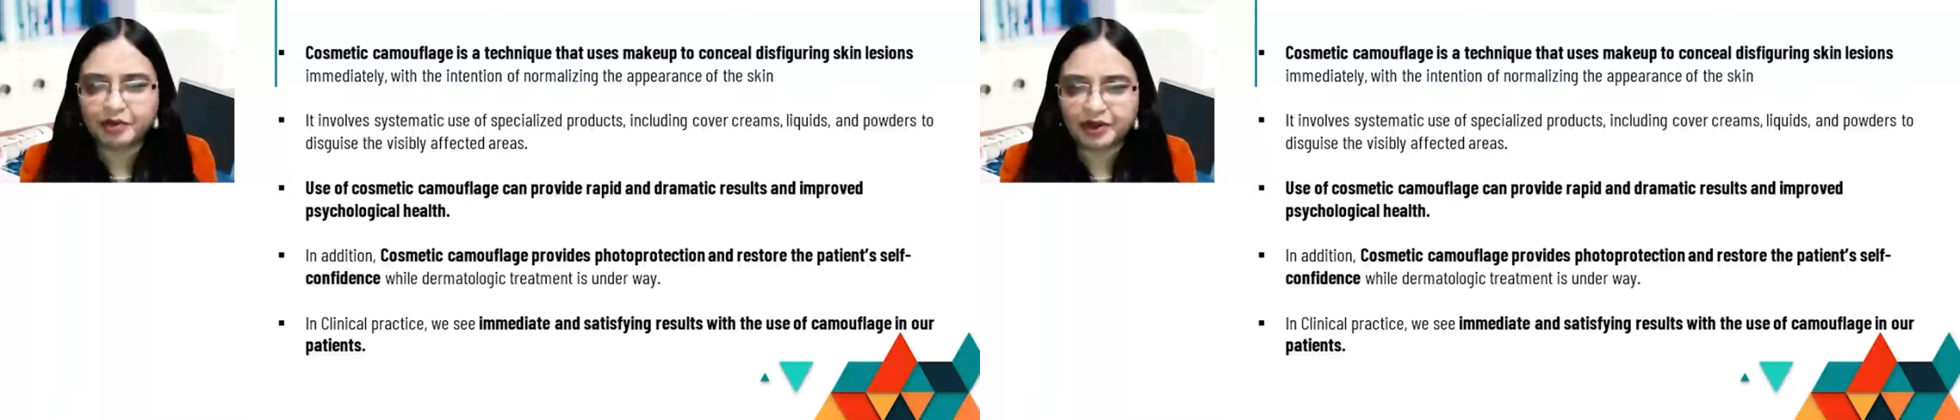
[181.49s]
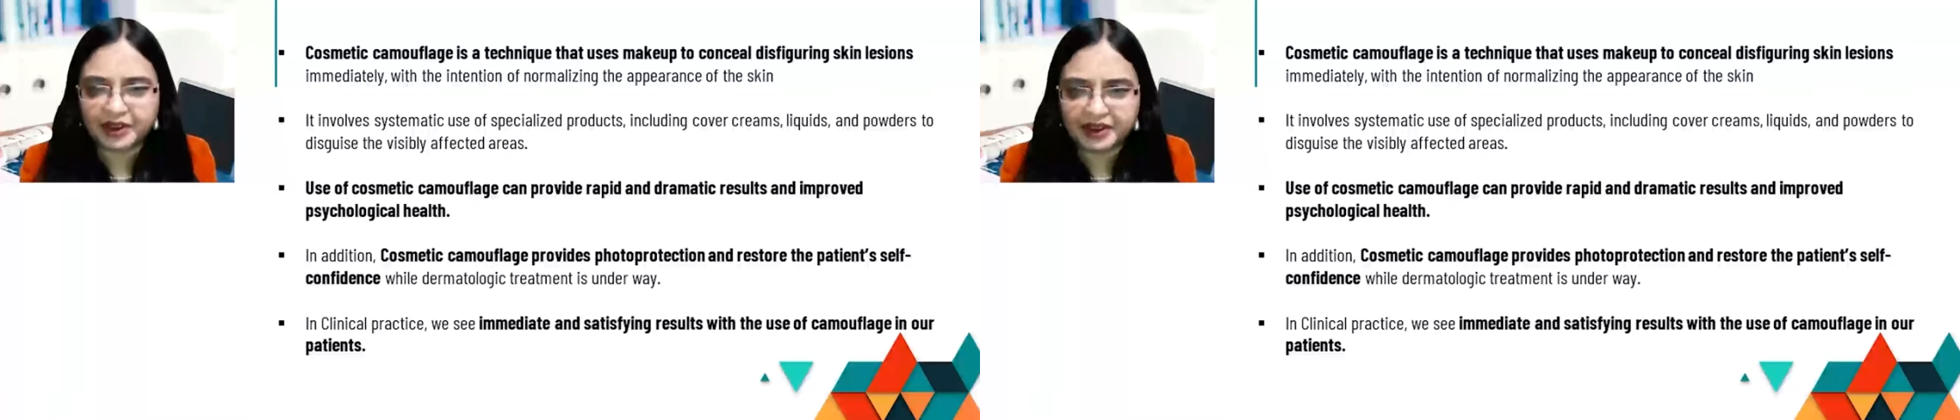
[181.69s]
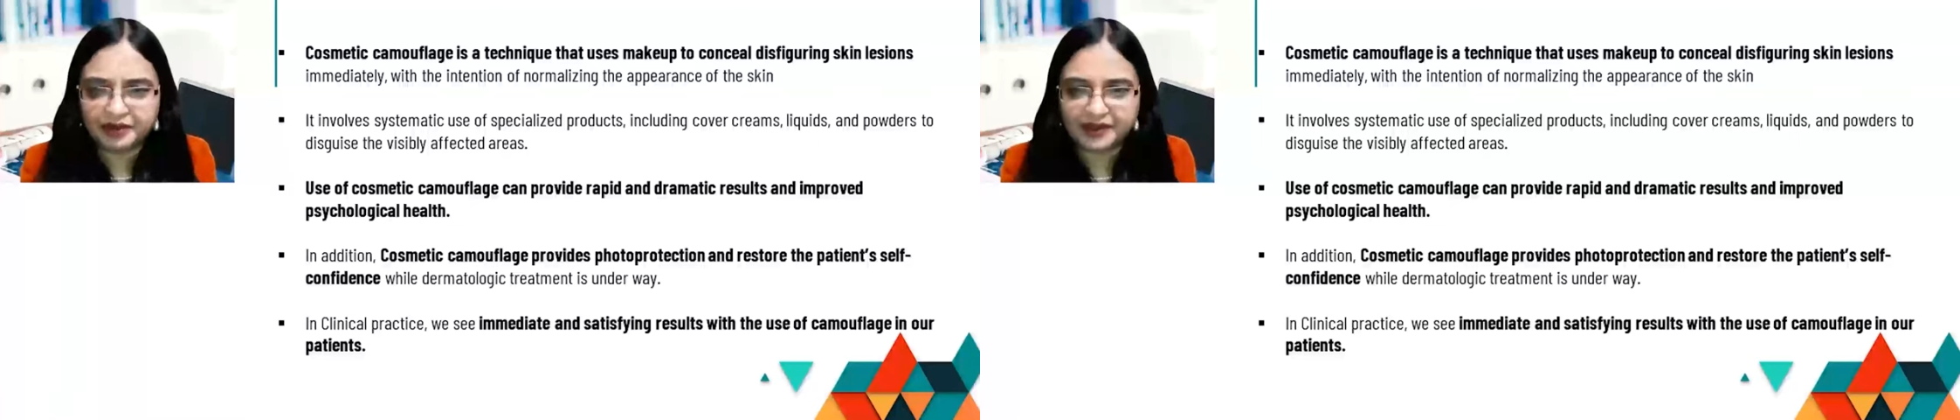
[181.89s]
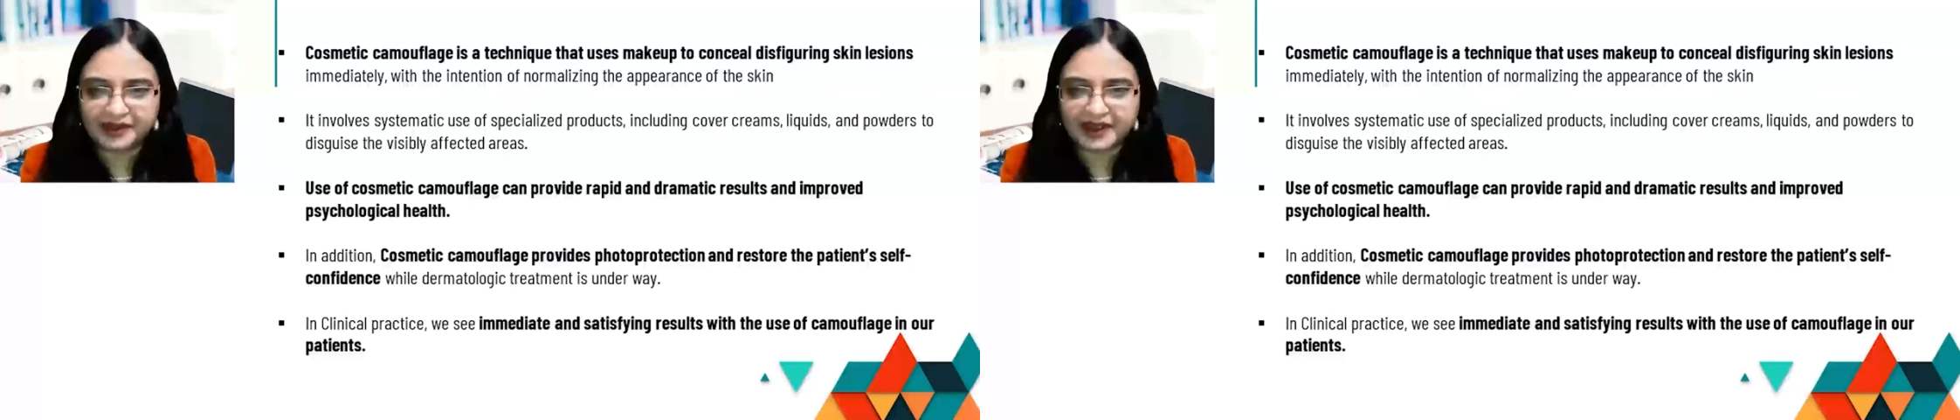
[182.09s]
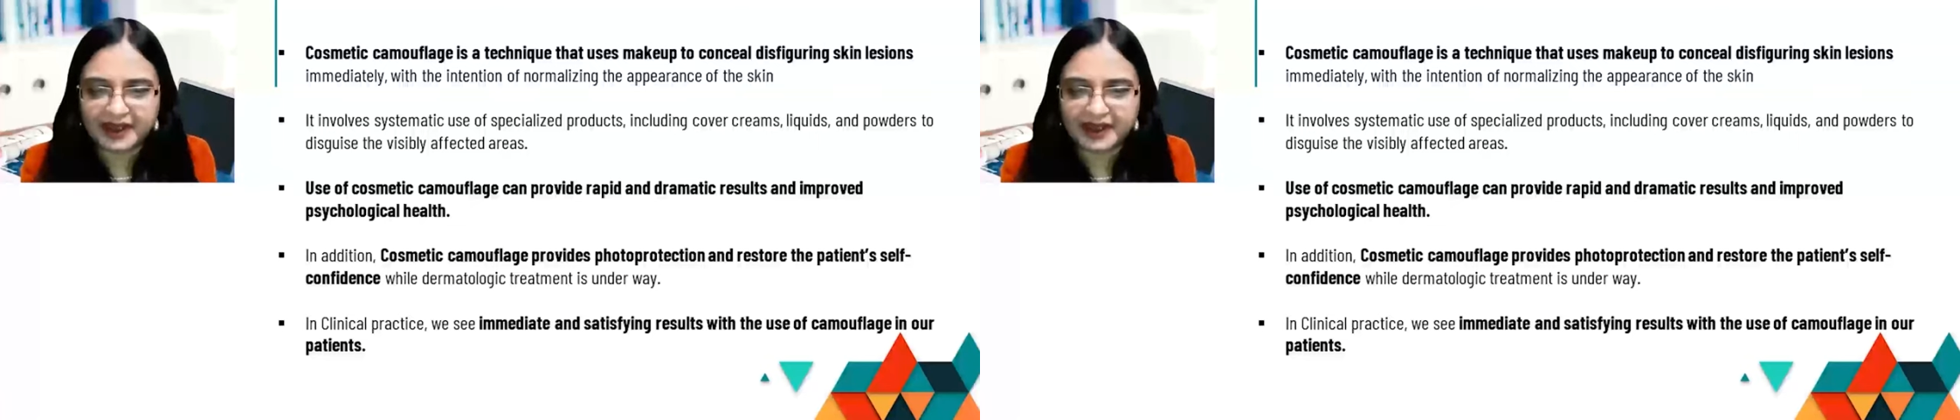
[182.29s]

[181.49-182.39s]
molecules they